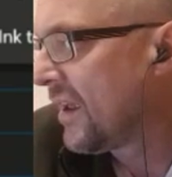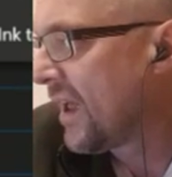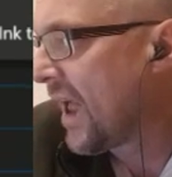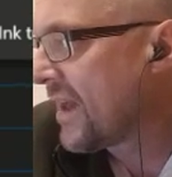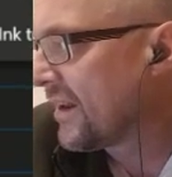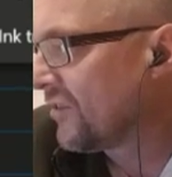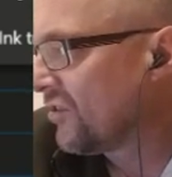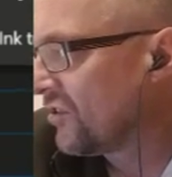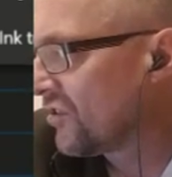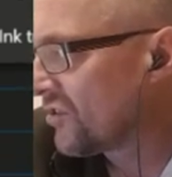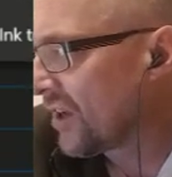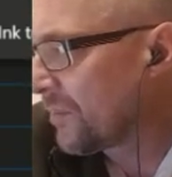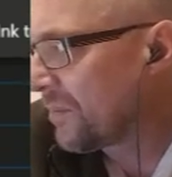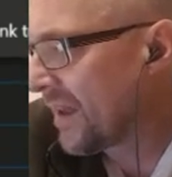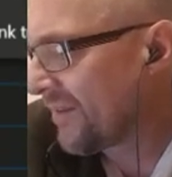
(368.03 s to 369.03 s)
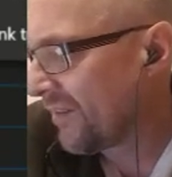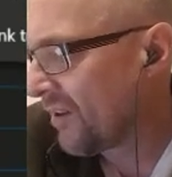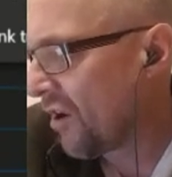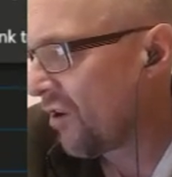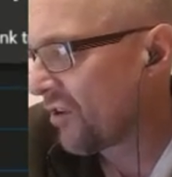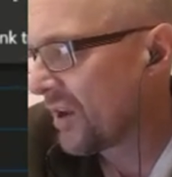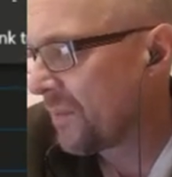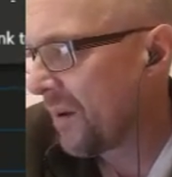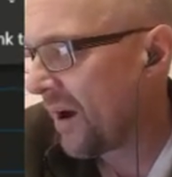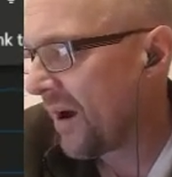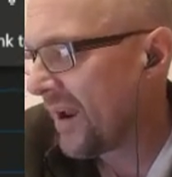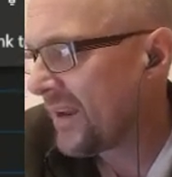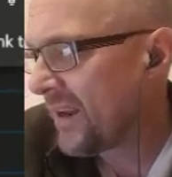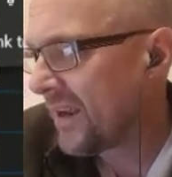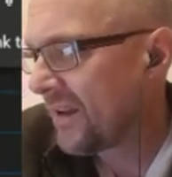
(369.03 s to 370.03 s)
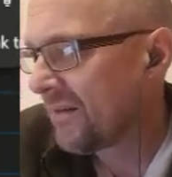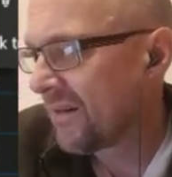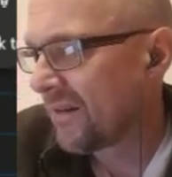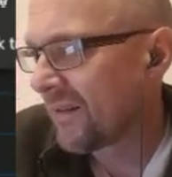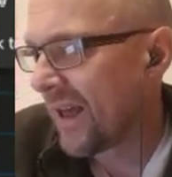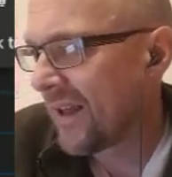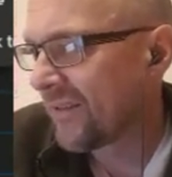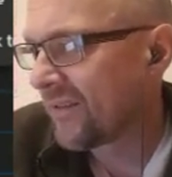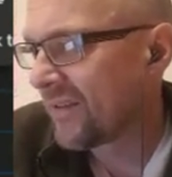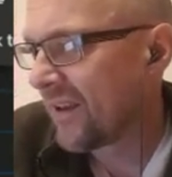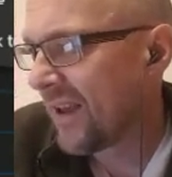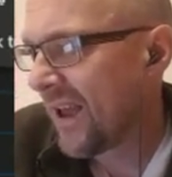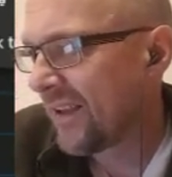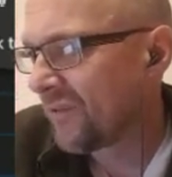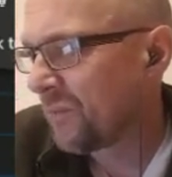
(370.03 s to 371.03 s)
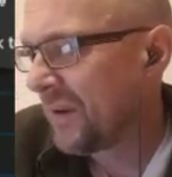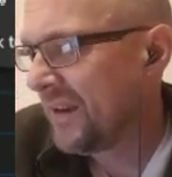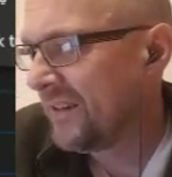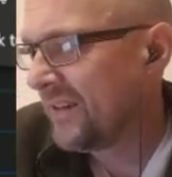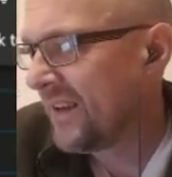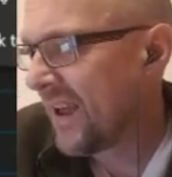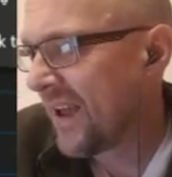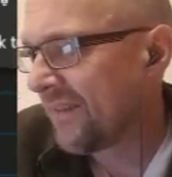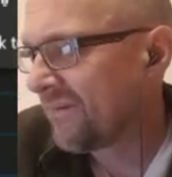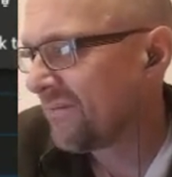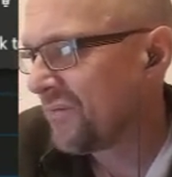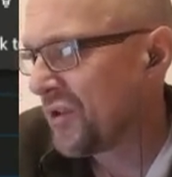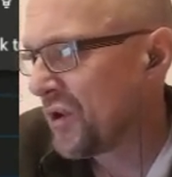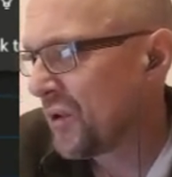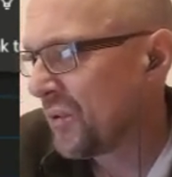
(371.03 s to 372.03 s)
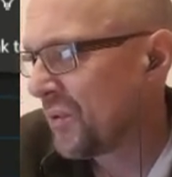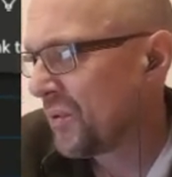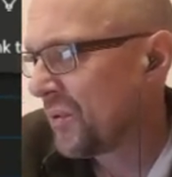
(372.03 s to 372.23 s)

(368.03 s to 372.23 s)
Energy sublevel occupied, oh, that's the SPDF. No.